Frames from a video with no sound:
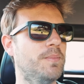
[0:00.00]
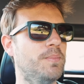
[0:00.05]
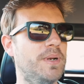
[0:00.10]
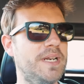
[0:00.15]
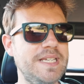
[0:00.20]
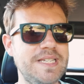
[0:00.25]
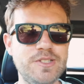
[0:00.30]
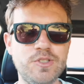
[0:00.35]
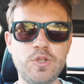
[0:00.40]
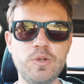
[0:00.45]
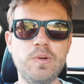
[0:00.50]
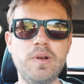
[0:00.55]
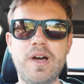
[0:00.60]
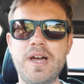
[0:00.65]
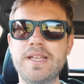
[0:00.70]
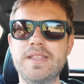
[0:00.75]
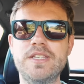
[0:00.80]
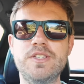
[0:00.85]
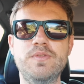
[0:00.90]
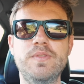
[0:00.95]
Please do
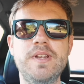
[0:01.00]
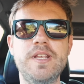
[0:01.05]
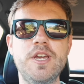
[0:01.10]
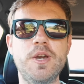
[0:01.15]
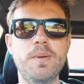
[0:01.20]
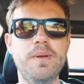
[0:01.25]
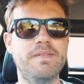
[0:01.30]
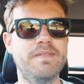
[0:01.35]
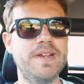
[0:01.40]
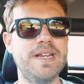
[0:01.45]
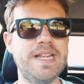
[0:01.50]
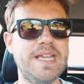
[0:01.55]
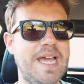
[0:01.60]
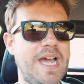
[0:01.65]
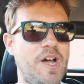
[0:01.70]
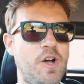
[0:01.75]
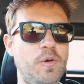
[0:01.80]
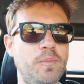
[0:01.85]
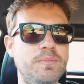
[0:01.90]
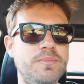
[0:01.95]
like this video, it really
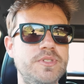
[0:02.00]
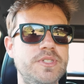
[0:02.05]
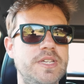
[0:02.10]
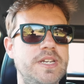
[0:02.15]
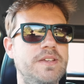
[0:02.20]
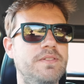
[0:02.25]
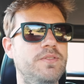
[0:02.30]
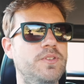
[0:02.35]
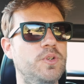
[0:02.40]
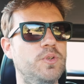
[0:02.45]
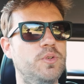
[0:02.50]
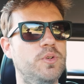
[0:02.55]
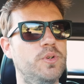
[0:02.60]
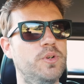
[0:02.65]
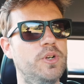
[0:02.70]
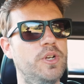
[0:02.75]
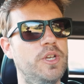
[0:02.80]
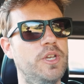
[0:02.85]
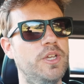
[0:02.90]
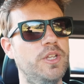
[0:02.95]
helps, and if
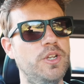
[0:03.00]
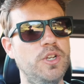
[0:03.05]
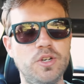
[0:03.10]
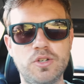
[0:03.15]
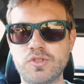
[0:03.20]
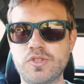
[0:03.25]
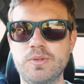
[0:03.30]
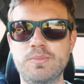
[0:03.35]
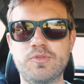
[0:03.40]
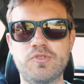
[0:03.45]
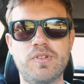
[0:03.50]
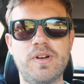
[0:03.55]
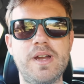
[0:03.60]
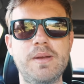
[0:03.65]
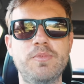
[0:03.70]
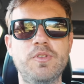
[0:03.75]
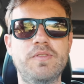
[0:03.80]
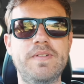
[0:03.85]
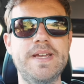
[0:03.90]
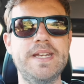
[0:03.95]
you're not
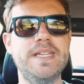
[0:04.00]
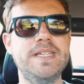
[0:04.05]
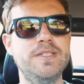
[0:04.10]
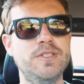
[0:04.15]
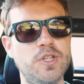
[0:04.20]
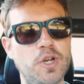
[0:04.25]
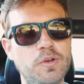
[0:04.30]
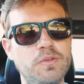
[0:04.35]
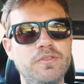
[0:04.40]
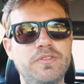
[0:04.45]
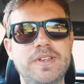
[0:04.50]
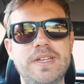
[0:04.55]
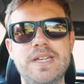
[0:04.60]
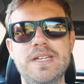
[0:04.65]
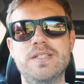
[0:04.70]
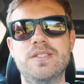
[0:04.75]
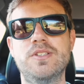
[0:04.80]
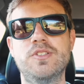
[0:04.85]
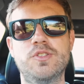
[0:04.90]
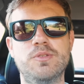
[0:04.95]
subscribed already, don't
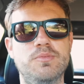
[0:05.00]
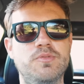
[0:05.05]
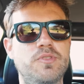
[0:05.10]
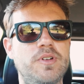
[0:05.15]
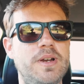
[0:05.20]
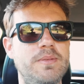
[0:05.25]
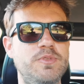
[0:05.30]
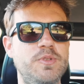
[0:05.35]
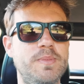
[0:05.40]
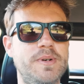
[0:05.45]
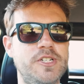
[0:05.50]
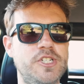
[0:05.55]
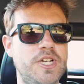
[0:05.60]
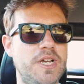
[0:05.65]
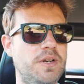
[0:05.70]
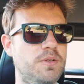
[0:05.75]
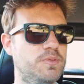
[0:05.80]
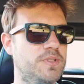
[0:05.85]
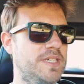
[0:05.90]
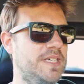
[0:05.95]
forget to subscribe to my
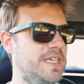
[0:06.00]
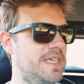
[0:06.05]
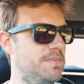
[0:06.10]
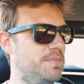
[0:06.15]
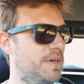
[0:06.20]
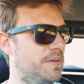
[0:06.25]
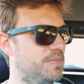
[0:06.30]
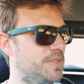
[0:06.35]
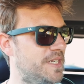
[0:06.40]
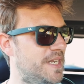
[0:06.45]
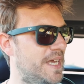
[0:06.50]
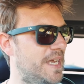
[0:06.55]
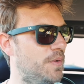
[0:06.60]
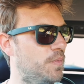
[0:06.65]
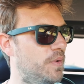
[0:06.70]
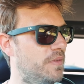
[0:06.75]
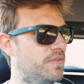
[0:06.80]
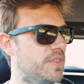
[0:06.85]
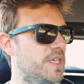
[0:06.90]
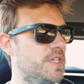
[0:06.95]
channel to keep up to
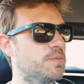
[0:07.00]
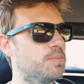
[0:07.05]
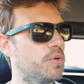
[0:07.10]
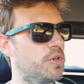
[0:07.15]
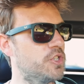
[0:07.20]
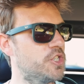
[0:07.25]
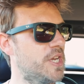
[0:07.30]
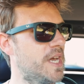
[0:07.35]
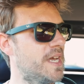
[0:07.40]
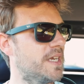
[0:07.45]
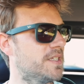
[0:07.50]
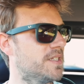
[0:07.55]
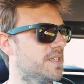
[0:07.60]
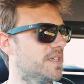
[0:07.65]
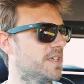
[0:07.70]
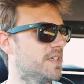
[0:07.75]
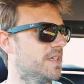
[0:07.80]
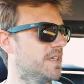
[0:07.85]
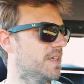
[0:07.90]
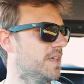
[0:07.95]
date with this project.